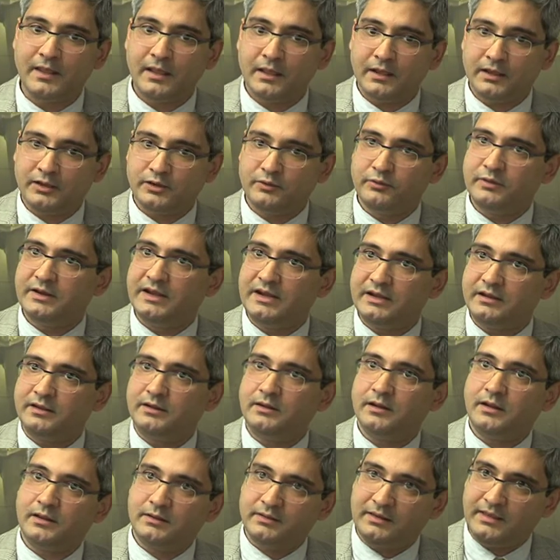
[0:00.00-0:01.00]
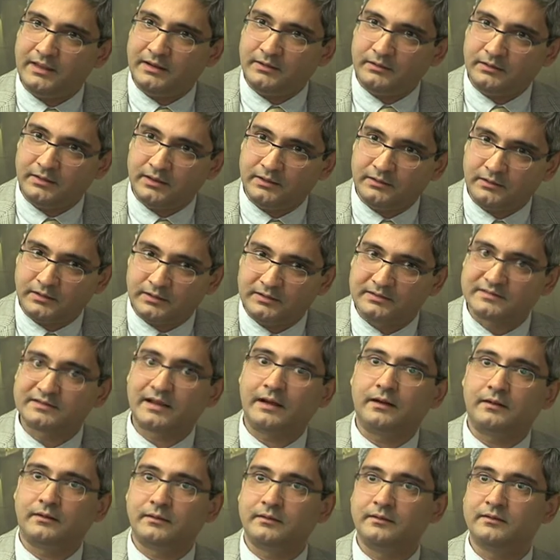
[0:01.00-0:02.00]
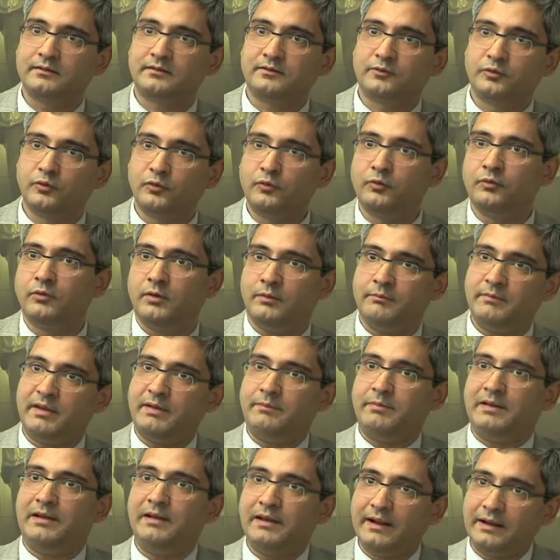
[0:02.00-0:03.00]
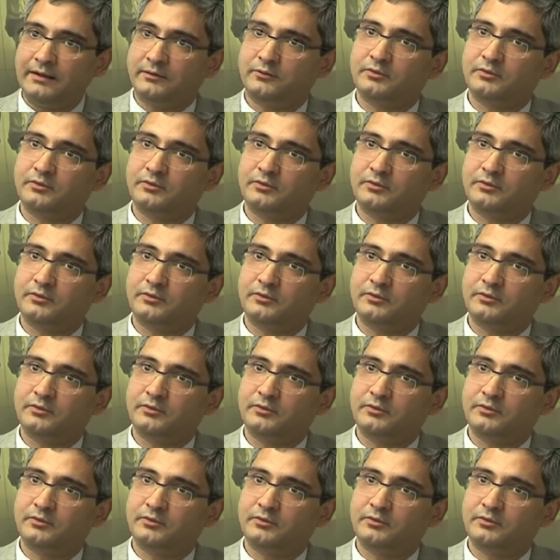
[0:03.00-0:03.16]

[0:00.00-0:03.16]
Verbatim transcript: you need uh, the, the, consultants who may be linked